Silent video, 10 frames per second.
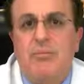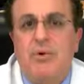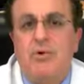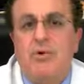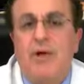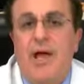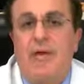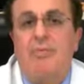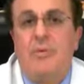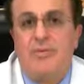but you're
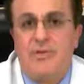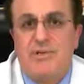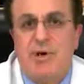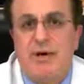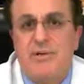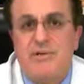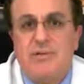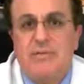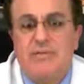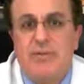happy with the size.